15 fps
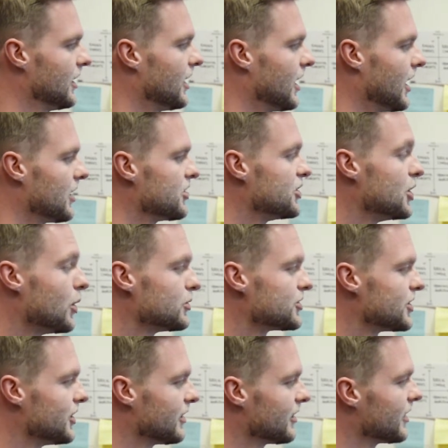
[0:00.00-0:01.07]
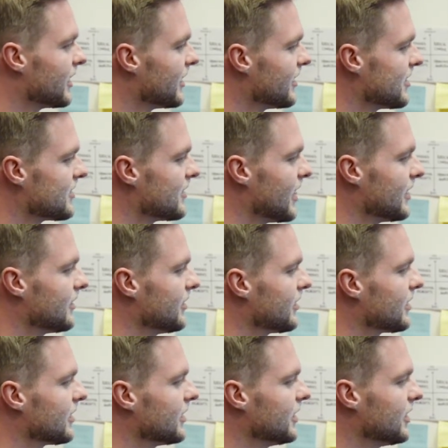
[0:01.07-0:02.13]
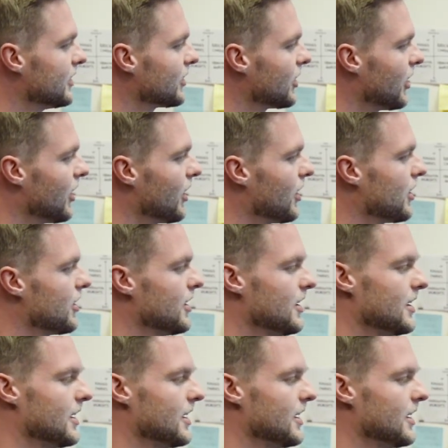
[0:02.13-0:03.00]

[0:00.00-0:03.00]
The notes here is that it's a clean car.